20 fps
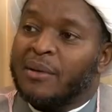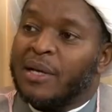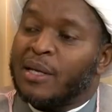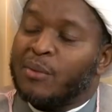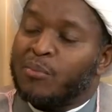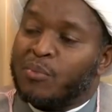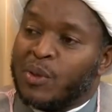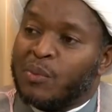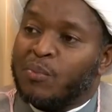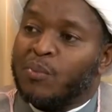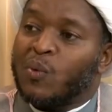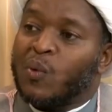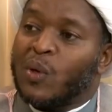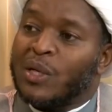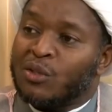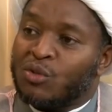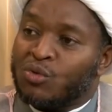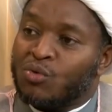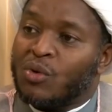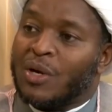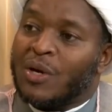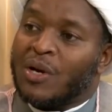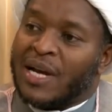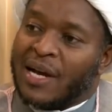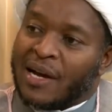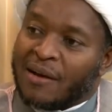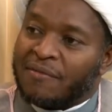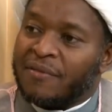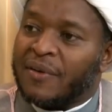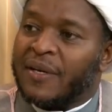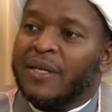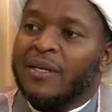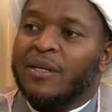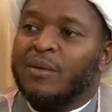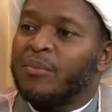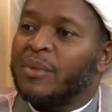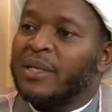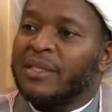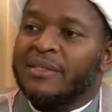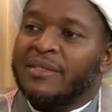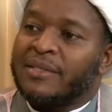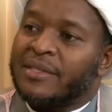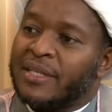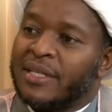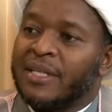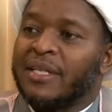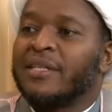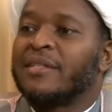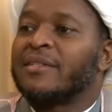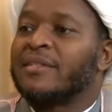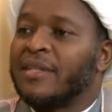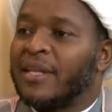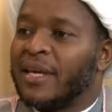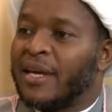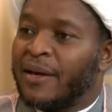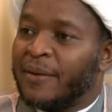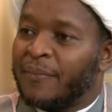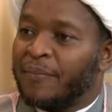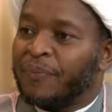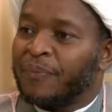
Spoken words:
and people want to cover it, but still it's there.